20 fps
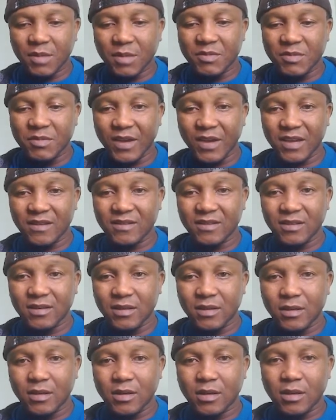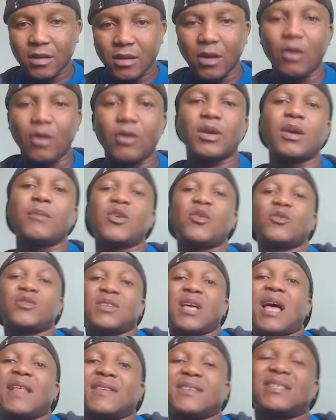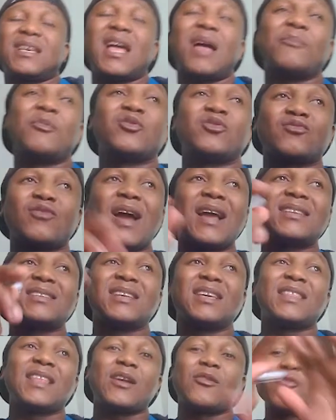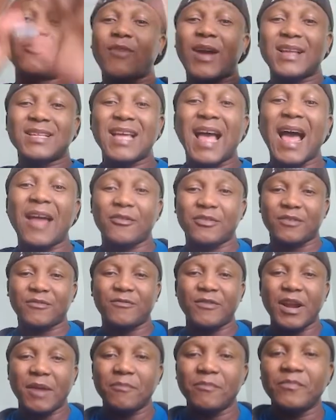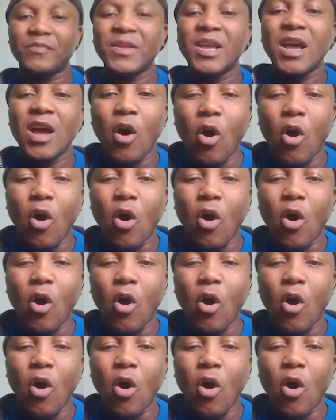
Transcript: me see face. Okay, because the other time I was writing and then I was write out of the frame.